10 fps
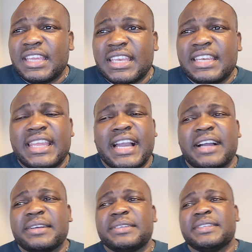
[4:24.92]

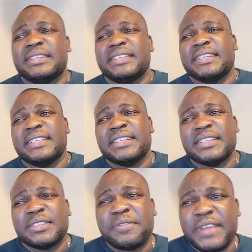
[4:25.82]
India
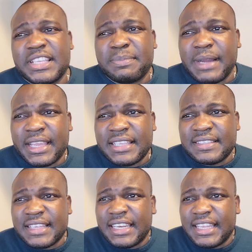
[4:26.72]
to face
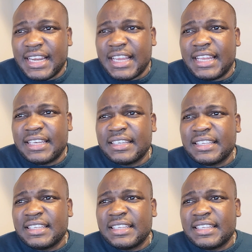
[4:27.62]
Pakistan, Netherlands,